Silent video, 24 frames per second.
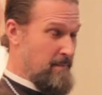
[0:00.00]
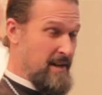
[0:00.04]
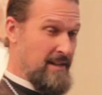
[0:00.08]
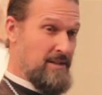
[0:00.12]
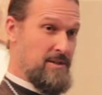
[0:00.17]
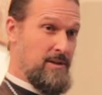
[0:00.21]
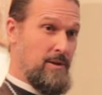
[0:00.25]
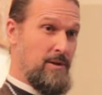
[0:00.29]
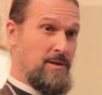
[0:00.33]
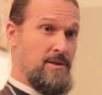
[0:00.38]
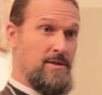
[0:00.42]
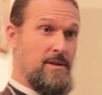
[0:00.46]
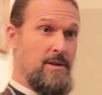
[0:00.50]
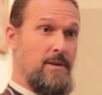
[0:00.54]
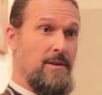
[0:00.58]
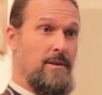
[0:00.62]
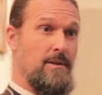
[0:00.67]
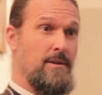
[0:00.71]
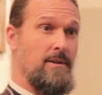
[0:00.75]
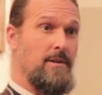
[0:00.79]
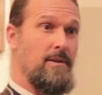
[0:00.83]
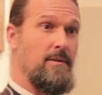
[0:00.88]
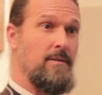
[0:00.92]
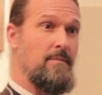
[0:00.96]
mixers,
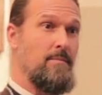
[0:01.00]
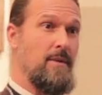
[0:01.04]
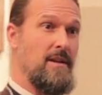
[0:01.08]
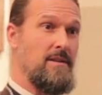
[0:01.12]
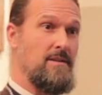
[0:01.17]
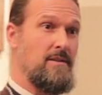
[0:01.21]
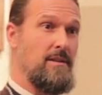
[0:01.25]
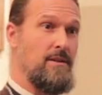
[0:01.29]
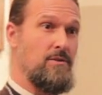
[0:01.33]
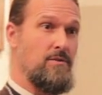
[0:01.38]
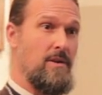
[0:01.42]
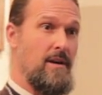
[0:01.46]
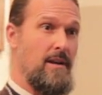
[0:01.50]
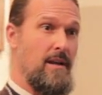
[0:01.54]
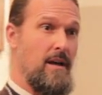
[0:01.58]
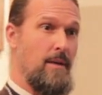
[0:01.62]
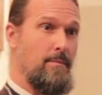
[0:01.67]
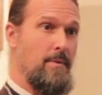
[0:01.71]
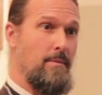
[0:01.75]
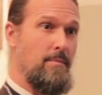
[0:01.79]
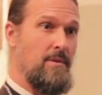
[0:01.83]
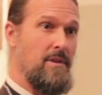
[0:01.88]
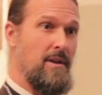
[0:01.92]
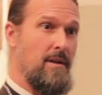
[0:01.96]
basically trying to help
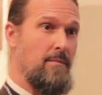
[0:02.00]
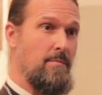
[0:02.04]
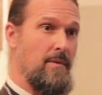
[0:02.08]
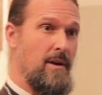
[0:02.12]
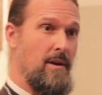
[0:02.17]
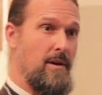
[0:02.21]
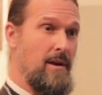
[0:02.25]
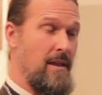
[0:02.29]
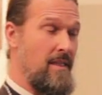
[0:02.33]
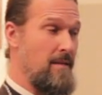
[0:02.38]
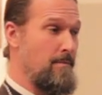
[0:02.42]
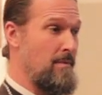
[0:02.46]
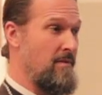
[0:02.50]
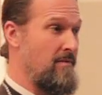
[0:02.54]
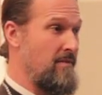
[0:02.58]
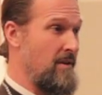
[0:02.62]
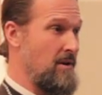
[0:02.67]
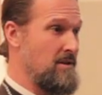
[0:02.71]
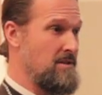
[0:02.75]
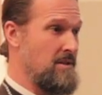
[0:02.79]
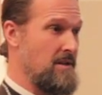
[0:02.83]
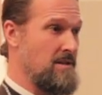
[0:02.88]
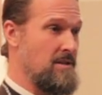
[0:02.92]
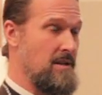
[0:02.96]
people to get married, and they've been
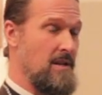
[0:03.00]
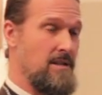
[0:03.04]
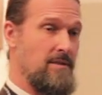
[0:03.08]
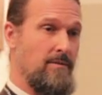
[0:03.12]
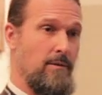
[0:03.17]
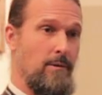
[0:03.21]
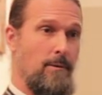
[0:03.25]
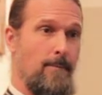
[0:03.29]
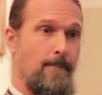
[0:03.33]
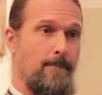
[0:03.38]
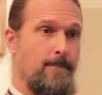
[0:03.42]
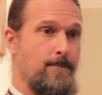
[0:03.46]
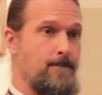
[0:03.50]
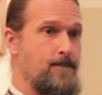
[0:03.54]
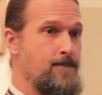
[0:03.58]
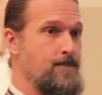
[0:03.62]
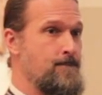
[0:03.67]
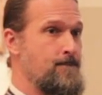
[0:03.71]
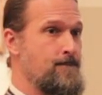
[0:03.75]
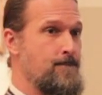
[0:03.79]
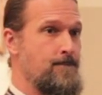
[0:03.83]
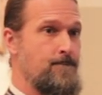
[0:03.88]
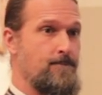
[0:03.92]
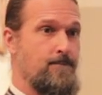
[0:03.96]
very successful,
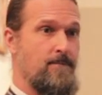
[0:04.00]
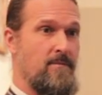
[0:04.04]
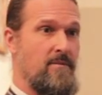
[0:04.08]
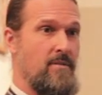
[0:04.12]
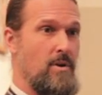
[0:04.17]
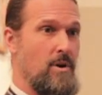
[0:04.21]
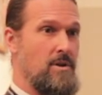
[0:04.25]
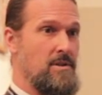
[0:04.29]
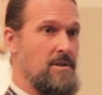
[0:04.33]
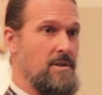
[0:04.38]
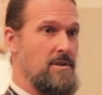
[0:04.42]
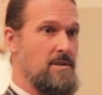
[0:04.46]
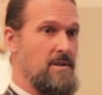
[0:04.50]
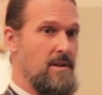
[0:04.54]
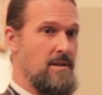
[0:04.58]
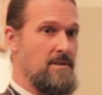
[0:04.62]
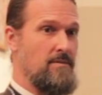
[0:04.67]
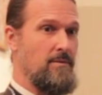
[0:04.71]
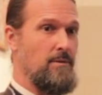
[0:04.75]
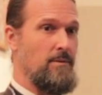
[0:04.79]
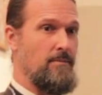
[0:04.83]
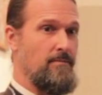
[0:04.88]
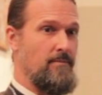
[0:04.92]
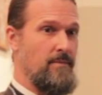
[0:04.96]
very
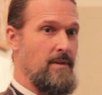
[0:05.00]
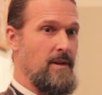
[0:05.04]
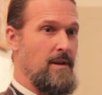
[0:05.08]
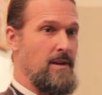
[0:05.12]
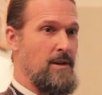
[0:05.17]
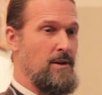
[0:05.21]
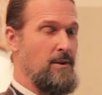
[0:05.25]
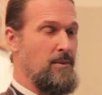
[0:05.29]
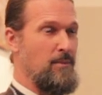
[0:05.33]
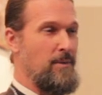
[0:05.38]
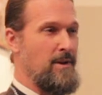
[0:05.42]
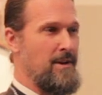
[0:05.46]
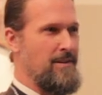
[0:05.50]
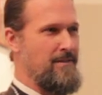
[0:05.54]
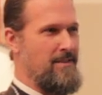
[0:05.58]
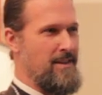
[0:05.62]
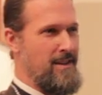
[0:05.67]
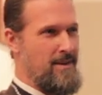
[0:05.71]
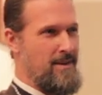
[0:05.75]
successful. One of